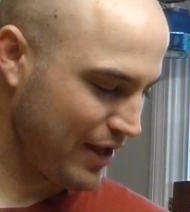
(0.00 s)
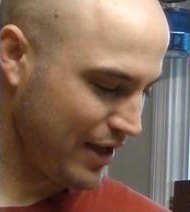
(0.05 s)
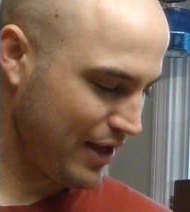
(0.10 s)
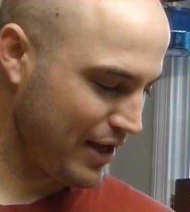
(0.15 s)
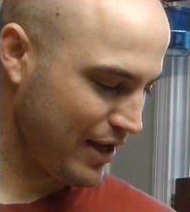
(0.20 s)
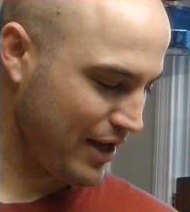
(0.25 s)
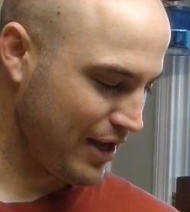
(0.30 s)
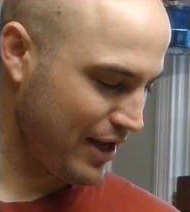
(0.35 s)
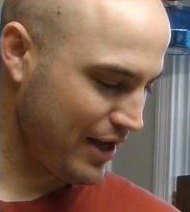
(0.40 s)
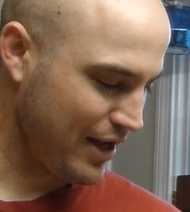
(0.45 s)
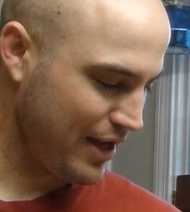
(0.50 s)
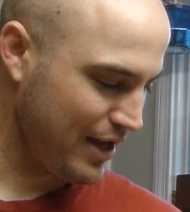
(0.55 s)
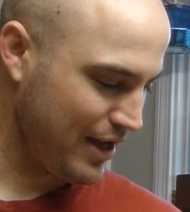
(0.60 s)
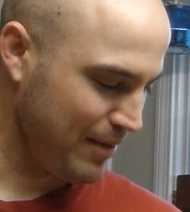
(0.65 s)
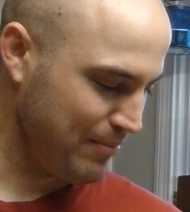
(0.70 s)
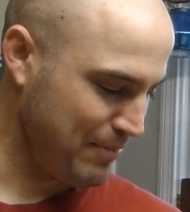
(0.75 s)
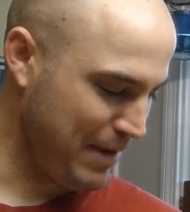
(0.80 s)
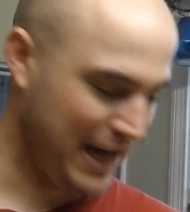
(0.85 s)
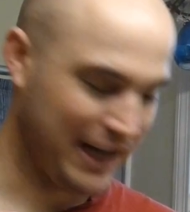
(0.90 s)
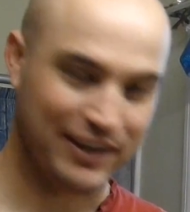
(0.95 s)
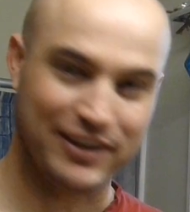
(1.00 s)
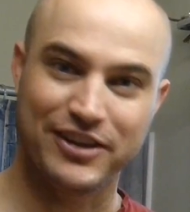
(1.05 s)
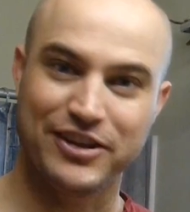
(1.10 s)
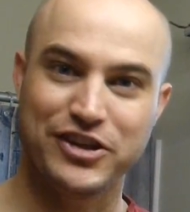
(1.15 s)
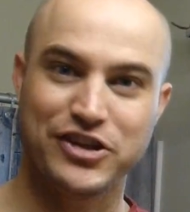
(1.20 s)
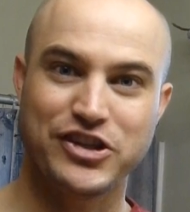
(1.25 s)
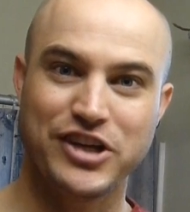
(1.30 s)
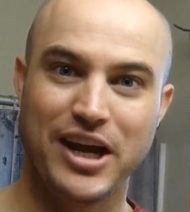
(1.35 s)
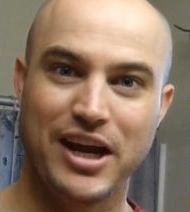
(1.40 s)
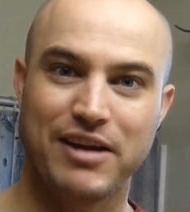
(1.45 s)
back to the
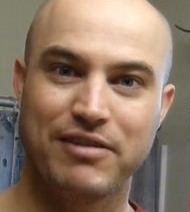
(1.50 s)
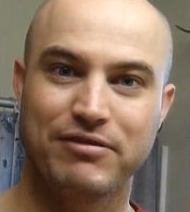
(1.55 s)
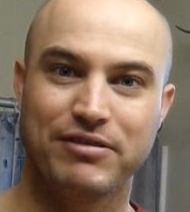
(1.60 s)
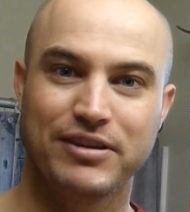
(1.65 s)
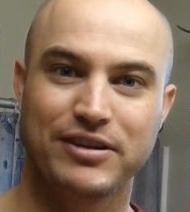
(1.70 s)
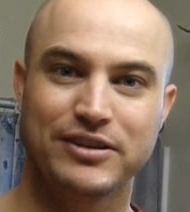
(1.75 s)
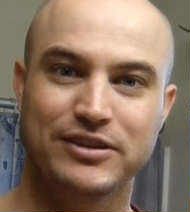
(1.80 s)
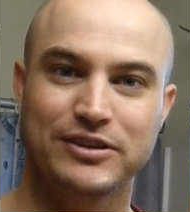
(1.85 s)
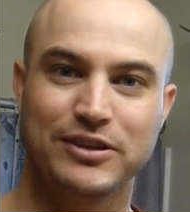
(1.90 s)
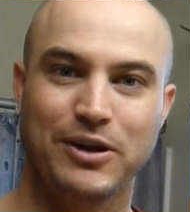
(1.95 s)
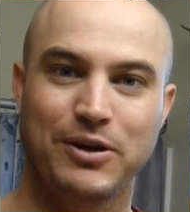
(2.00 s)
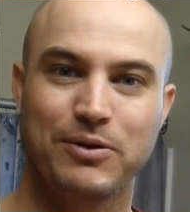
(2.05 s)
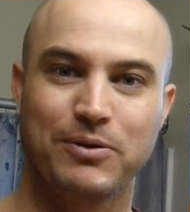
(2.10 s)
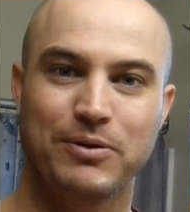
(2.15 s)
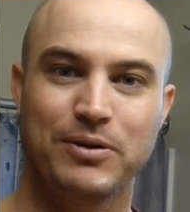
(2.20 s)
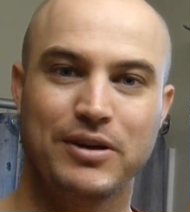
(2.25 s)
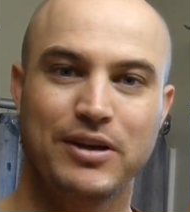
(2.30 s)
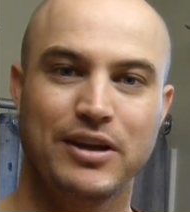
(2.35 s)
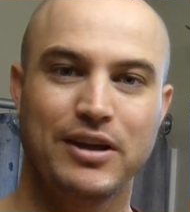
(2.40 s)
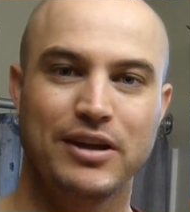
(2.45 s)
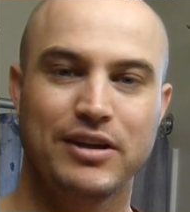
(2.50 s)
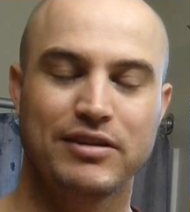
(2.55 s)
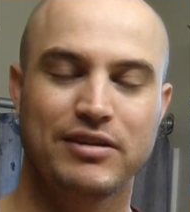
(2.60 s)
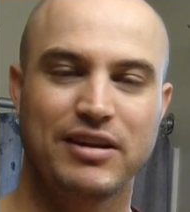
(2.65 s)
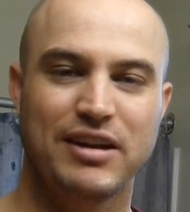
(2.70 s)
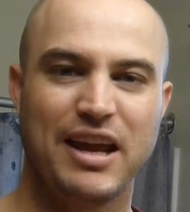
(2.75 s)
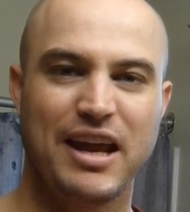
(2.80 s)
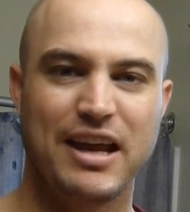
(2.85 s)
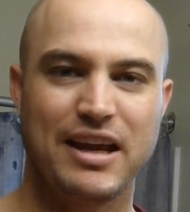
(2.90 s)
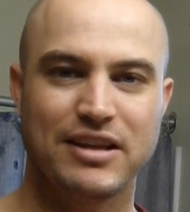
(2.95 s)
shave. So
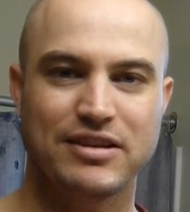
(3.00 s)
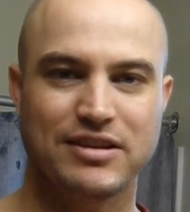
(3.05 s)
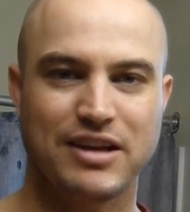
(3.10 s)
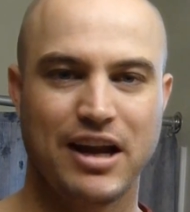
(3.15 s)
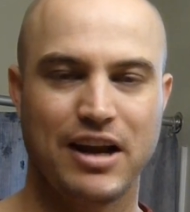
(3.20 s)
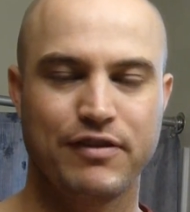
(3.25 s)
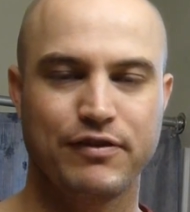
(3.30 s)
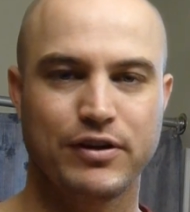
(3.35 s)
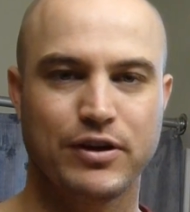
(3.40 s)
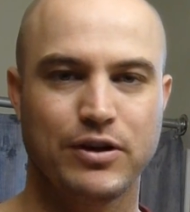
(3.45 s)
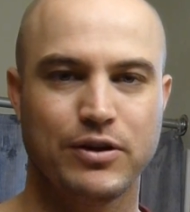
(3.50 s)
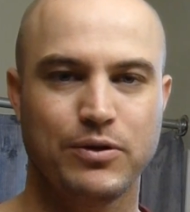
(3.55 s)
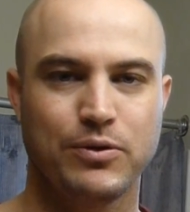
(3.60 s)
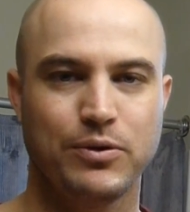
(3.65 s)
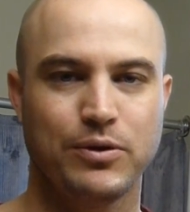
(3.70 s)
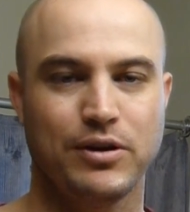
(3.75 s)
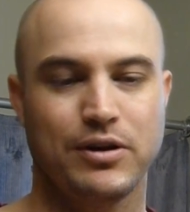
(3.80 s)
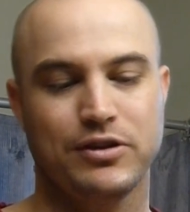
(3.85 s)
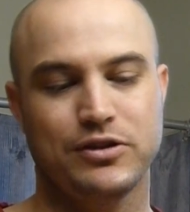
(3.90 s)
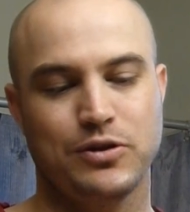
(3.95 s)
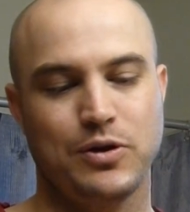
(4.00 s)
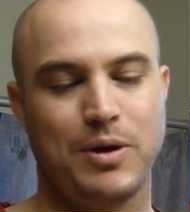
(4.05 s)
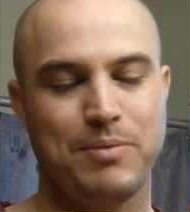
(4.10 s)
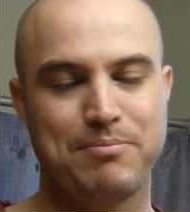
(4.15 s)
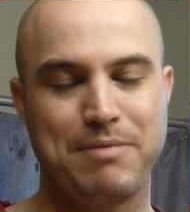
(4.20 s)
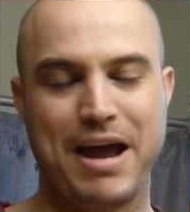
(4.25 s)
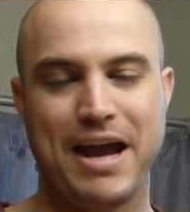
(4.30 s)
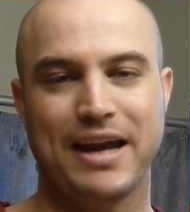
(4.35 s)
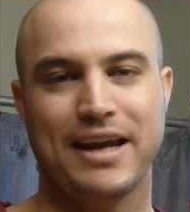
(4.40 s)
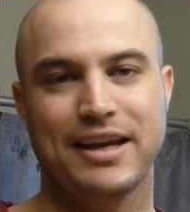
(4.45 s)
today it's kind of a cooler. So I'm
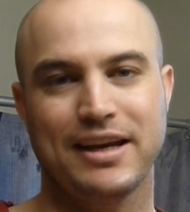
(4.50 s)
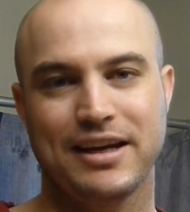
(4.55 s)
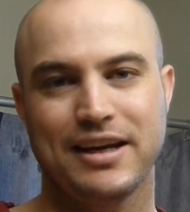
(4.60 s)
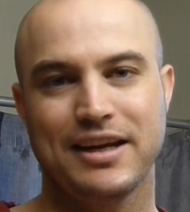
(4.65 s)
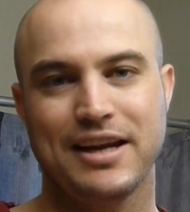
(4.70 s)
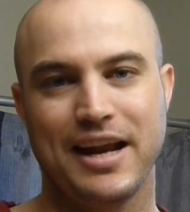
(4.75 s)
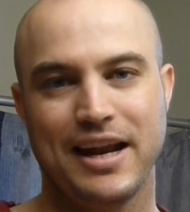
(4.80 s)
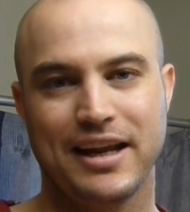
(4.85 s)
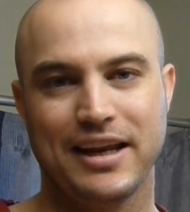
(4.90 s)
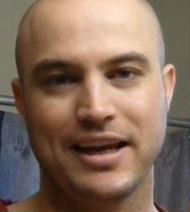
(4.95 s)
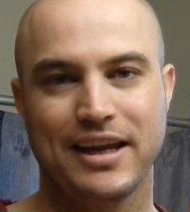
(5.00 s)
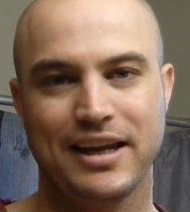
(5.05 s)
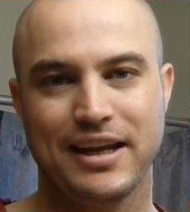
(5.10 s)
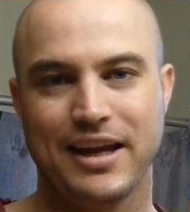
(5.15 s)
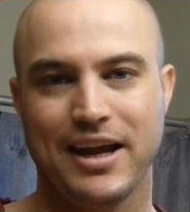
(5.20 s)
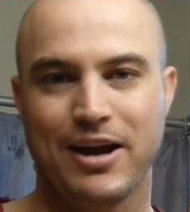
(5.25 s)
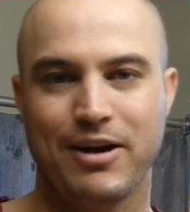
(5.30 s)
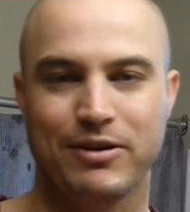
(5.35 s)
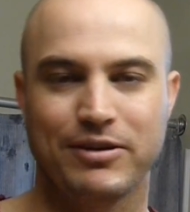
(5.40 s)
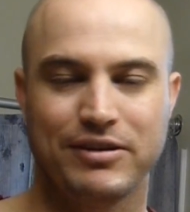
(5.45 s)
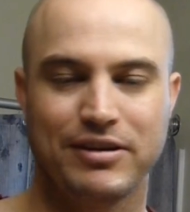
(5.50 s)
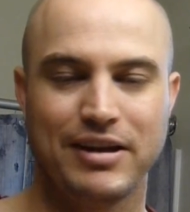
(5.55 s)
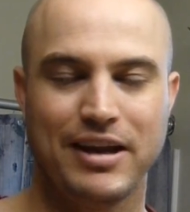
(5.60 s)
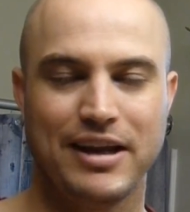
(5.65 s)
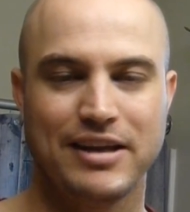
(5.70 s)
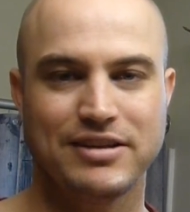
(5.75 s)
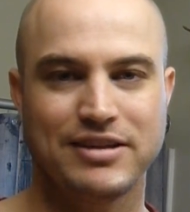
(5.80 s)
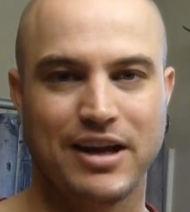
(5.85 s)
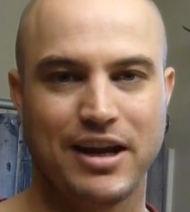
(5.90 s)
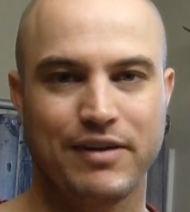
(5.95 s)
back in Connecticut now, and today
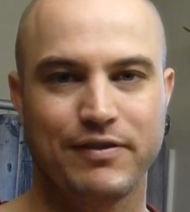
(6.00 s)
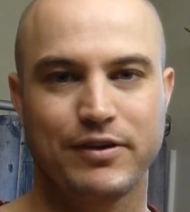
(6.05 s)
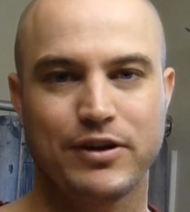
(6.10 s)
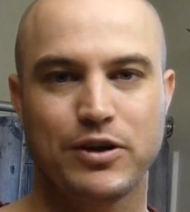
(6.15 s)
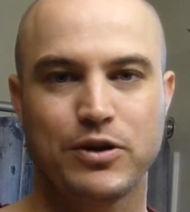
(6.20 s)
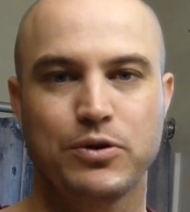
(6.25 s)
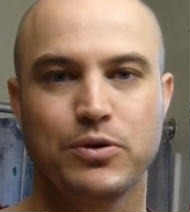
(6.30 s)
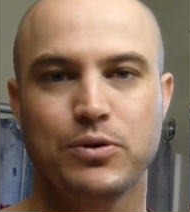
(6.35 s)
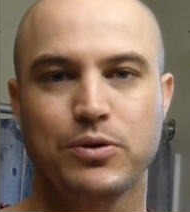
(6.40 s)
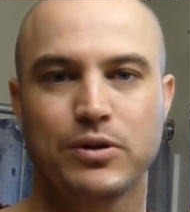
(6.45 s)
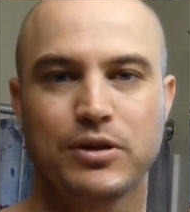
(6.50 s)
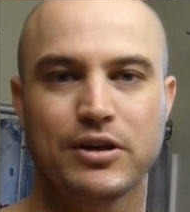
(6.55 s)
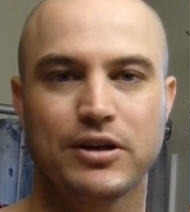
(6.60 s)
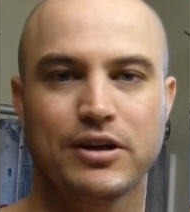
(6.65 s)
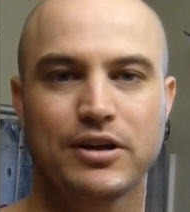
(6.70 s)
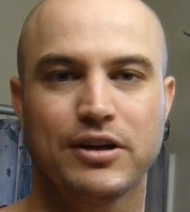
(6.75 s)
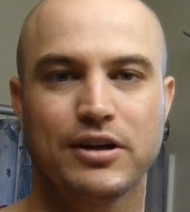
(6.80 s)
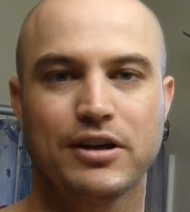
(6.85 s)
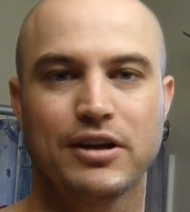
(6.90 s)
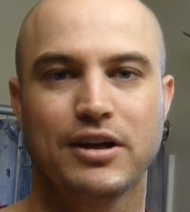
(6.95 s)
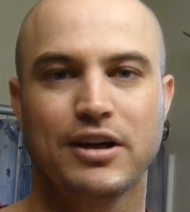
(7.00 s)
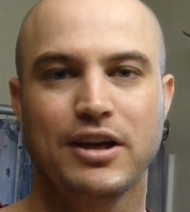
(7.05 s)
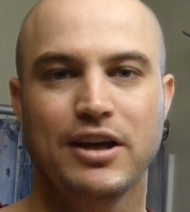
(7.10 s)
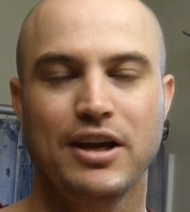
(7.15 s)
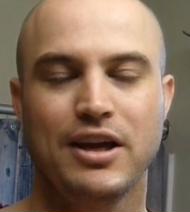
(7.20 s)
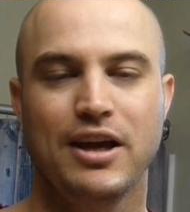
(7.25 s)
is kind of a cooler